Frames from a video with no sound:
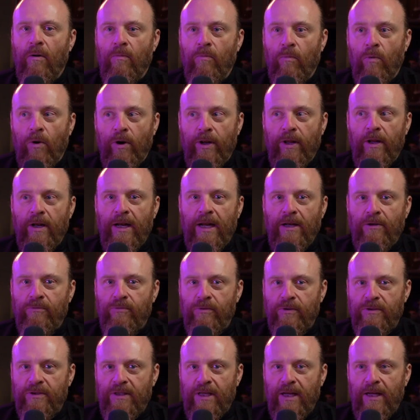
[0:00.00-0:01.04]
What an
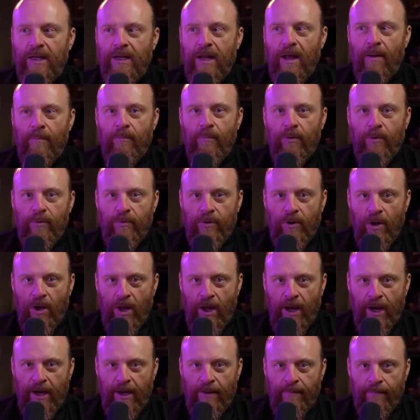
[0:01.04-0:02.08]
interesting number,
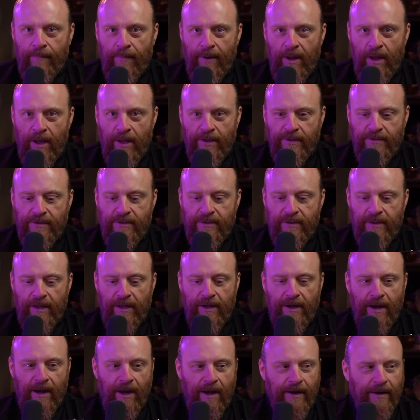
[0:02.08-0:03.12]
nine months. You
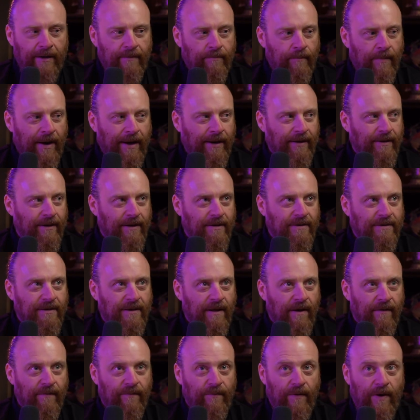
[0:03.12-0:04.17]
can't make this
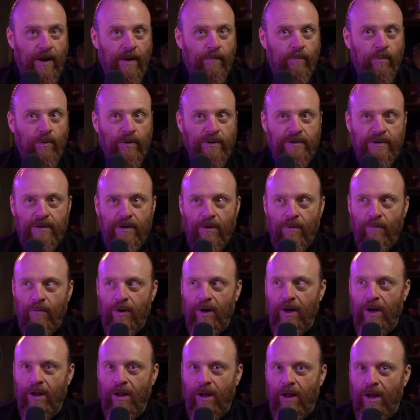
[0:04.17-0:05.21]
stuff up. What's
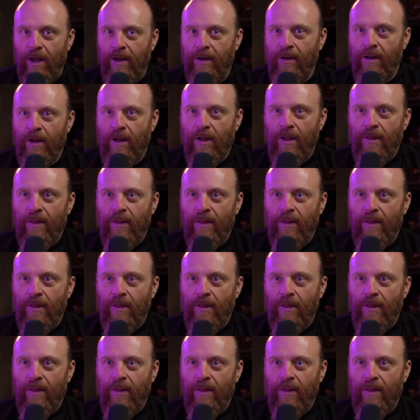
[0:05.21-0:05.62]
going on?